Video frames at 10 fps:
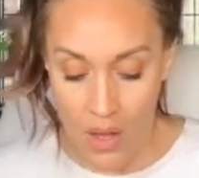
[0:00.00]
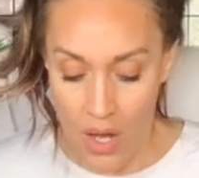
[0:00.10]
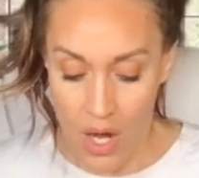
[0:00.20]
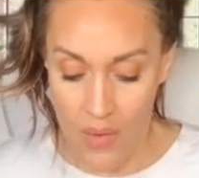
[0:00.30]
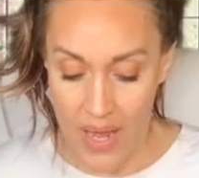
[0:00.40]

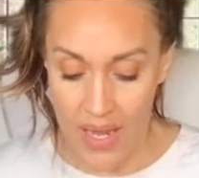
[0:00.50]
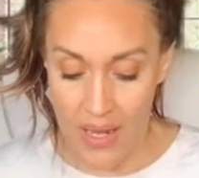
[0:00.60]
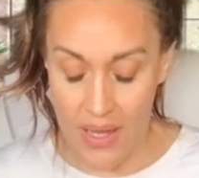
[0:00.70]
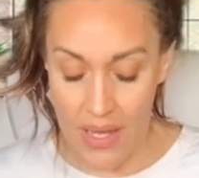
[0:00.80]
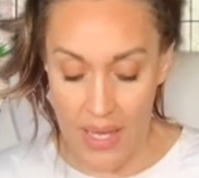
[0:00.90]
All right.
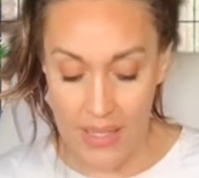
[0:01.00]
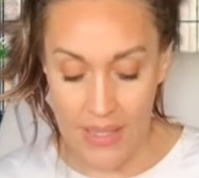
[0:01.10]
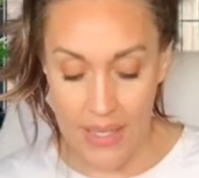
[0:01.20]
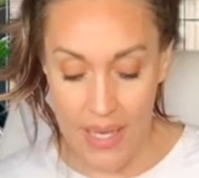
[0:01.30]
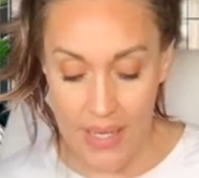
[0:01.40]
It
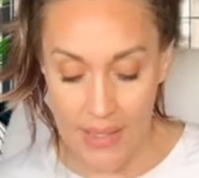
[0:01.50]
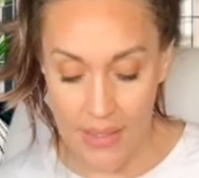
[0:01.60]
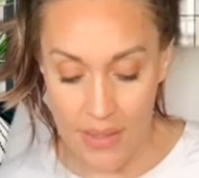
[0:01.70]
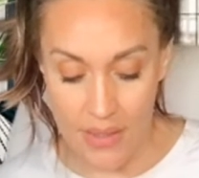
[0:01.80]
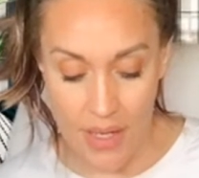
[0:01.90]
says,
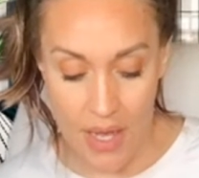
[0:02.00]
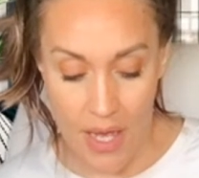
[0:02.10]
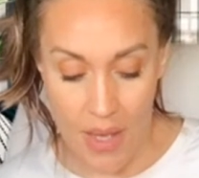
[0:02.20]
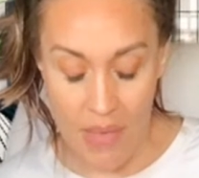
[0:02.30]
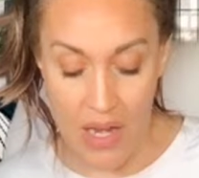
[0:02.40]

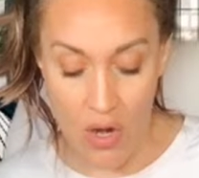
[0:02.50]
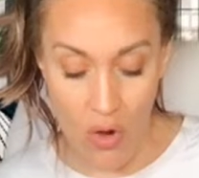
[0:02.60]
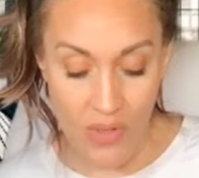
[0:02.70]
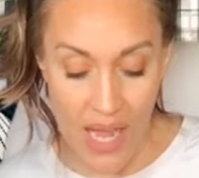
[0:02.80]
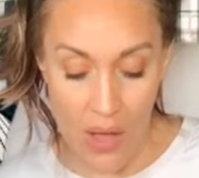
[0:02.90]
and
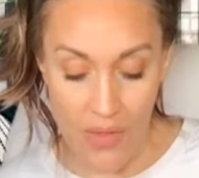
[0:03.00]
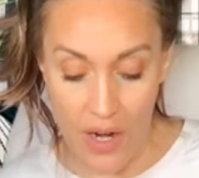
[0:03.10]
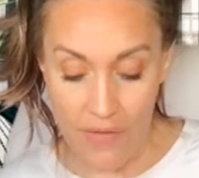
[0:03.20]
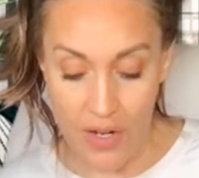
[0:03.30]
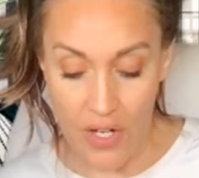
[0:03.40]
no doubt they
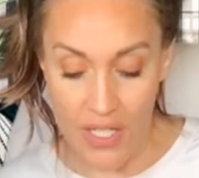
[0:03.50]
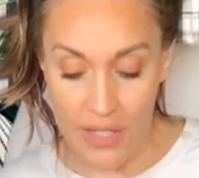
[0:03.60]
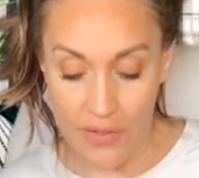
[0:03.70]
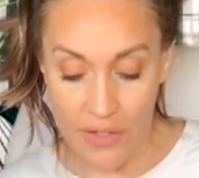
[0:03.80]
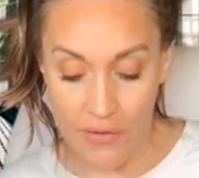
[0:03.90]
are very
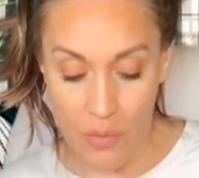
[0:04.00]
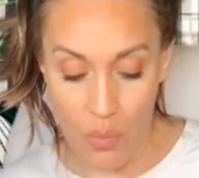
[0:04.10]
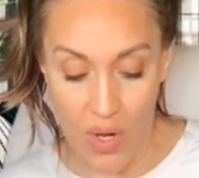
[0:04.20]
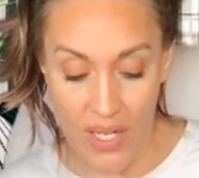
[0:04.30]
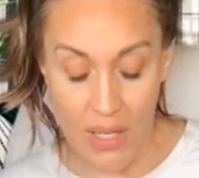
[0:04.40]
different from
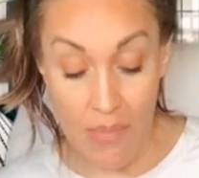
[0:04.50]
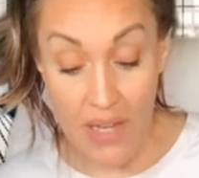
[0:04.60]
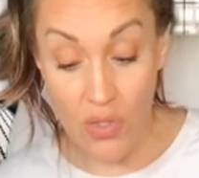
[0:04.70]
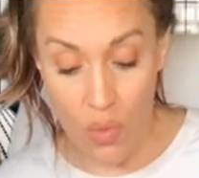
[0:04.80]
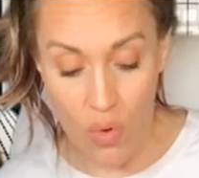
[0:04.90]
what he
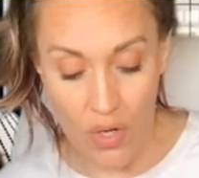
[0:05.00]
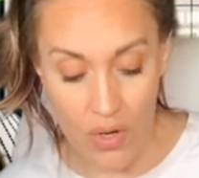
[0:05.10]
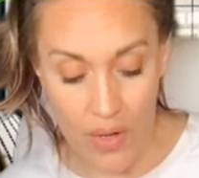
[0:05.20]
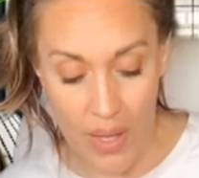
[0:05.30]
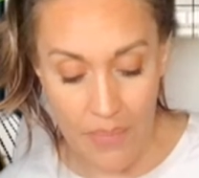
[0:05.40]
meant to order.
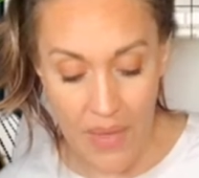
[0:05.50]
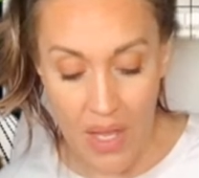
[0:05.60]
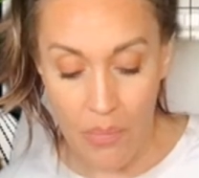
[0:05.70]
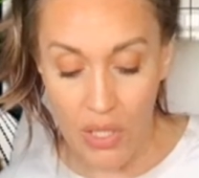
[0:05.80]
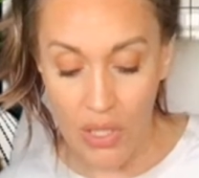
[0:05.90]
Okay.
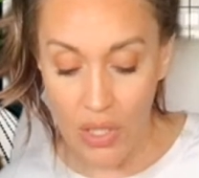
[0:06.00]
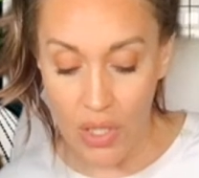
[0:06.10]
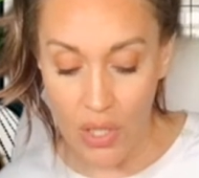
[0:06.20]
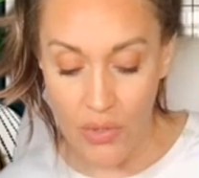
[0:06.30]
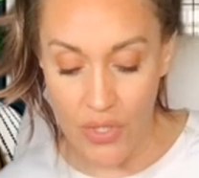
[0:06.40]
But look
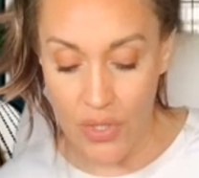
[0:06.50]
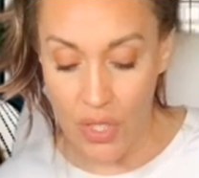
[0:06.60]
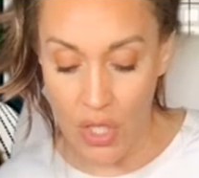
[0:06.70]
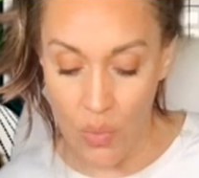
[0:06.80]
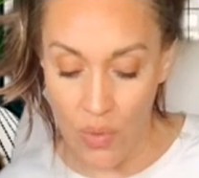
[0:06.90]
closer
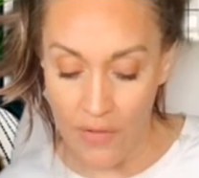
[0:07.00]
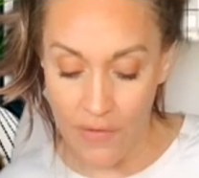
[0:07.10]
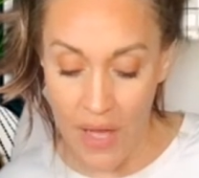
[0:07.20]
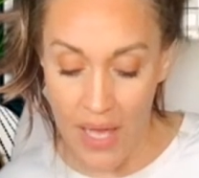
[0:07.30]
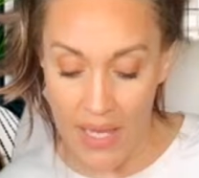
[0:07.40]
and you will
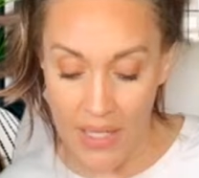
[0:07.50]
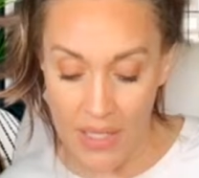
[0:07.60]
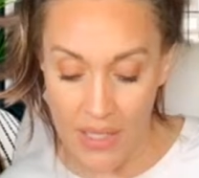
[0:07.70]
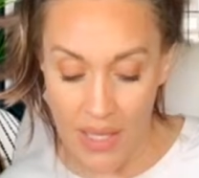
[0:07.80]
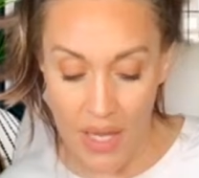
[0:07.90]
find
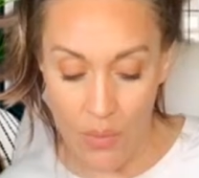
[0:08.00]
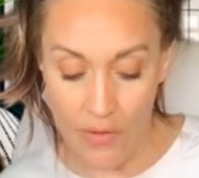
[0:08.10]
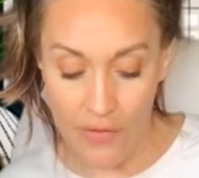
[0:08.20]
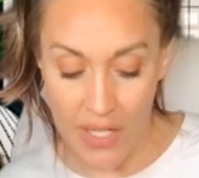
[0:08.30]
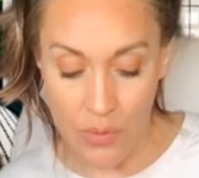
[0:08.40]
that they
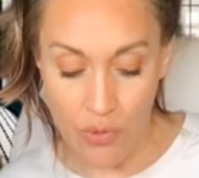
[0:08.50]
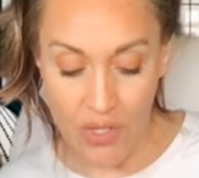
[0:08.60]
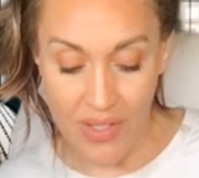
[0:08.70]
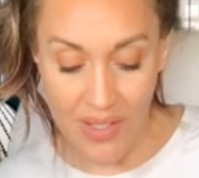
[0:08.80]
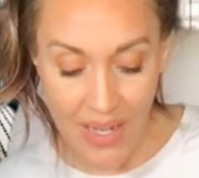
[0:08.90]
reflect
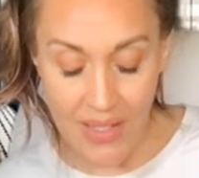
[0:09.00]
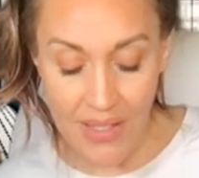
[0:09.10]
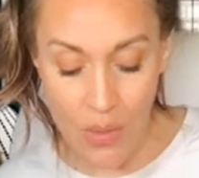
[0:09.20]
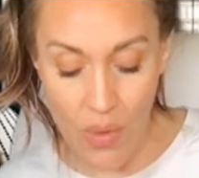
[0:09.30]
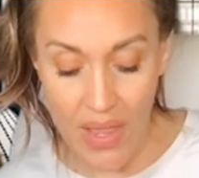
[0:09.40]

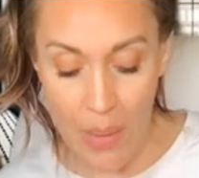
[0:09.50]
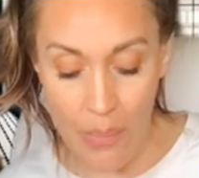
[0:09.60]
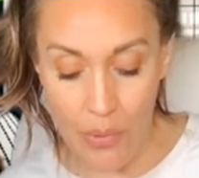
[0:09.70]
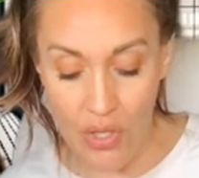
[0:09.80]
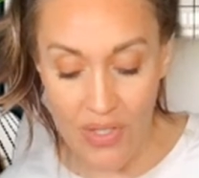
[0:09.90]
precisely what that
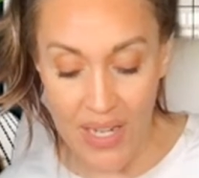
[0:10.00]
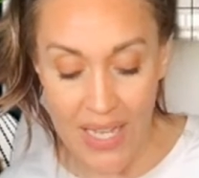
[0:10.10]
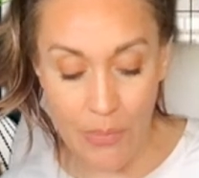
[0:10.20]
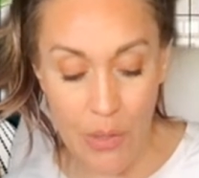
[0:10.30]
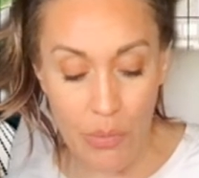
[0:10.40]
person
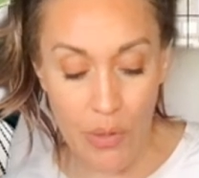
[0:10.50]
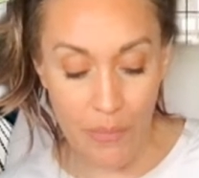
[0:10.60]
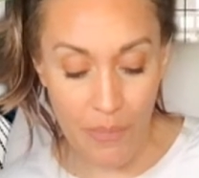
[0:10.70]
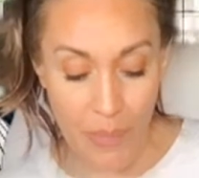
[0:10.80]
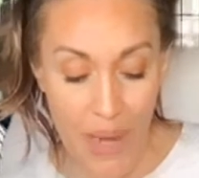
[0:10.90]
has been
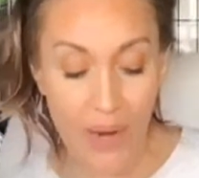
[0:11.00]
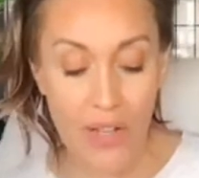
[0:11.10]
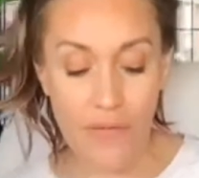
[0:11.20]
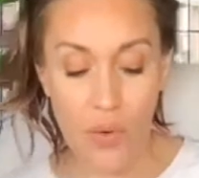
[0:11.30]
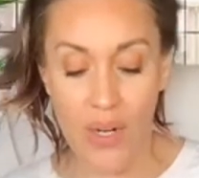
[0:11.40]

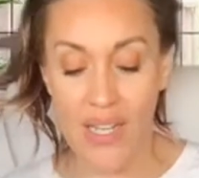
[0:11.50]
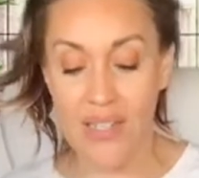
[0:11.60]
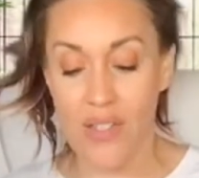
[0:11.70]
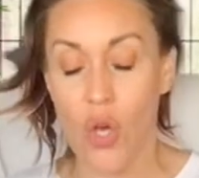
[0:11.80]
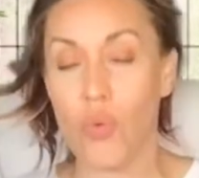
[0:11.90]
preparing for in his own